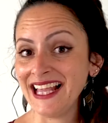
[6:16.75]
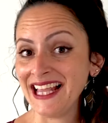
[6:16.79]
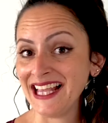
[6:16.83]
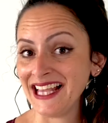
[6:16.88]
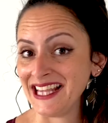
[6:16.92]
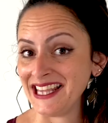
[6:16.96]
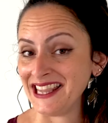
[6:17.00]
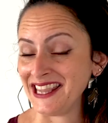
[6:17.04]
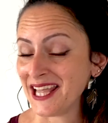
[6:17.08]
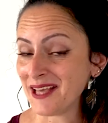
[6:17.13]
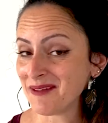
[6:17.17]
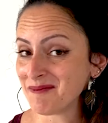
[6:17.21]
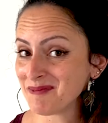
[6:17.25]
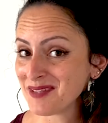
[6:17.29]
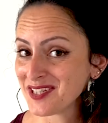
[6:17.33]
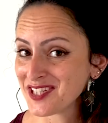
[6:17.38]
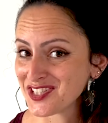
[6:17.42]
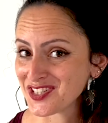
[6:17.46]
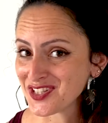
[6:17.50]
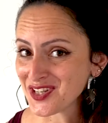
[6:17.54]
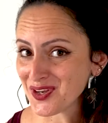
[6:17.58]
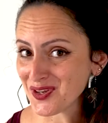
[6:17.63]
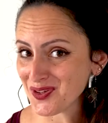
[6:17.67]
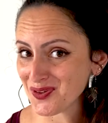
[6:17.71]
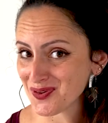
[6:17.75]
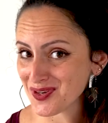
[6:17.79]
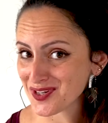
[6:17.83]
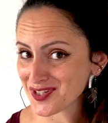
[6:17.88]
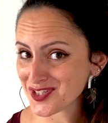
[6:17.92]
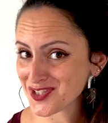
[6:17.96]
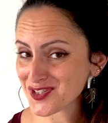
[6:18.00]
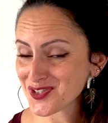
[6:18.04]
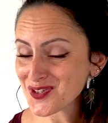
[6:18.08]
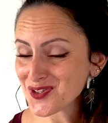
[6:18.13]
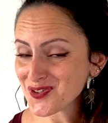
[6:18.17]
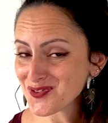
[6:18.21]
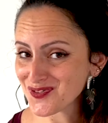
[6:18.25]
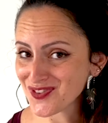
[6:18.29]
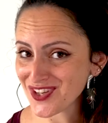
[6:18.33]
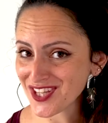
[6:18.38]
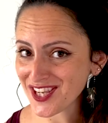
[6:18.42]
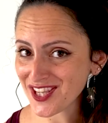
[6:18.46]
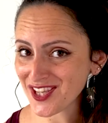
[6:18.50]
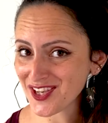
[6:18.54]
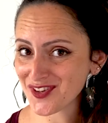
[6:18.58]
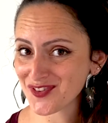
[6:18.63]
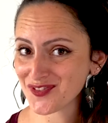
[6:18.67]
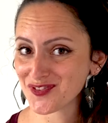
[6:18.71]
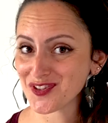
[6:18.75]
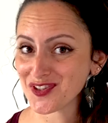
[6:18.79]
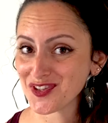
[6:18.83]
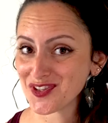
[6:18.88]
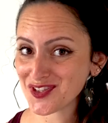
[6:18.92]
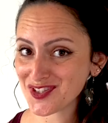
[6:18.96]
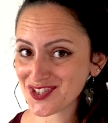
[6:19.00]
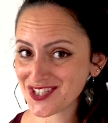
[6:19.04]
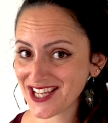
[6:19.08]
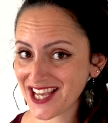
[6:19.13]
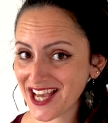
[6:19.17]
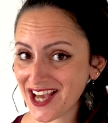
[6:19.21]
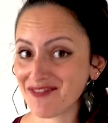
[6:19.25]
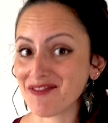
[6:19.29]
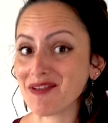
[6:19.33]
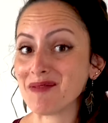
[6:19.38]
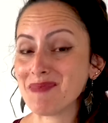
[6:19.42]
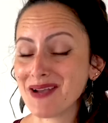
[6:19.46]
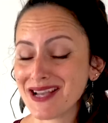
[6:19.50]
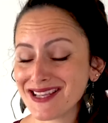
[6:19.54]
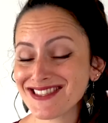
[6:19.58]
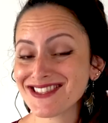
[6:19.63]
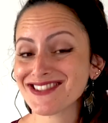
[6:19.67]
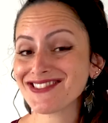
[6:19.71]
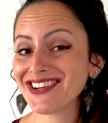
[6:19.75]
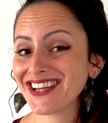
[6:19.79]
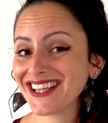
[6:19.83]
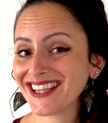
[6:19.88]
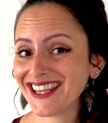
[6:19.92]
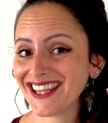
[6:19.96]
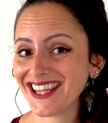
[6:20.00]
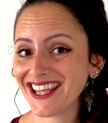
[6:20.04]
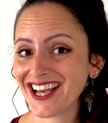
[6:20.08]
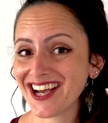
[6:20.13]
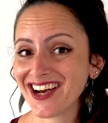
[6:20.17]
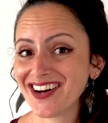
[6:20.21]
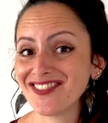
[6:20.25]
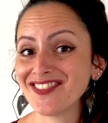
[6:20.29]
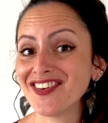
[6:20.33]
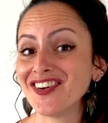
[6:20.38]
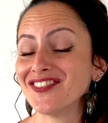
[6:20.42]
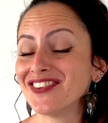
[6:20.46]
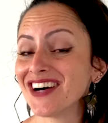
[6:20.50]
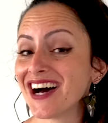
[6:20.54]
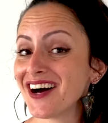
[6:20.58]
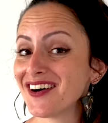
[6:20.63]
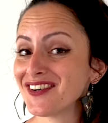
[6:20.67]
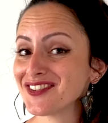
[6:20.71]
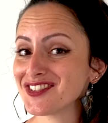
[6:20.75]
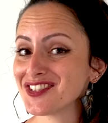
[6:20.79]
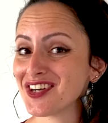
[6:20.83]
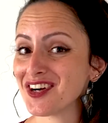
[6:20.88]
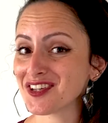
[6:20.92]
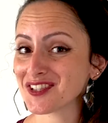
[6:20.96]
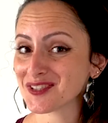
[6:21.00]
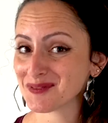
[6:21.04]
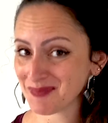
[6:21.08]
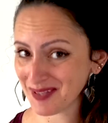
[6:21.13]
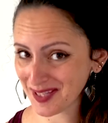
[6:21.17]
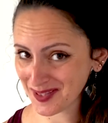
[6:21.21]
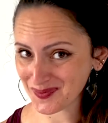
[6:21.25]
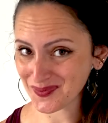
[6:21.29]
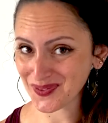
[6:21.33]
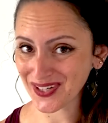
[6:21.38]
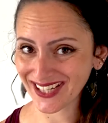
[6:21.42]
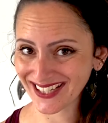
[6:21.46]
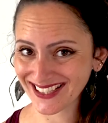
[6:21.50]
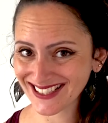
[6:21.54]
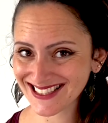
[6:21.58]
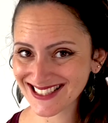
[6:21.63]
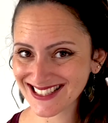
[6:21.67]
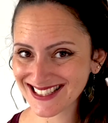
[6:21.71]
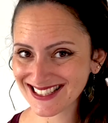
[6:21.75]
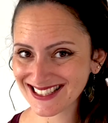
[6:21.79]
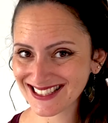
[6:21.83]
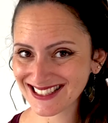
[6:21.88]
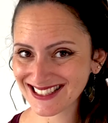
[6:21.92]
Let me show you a short video for you to have a better idea of how TalksMate works.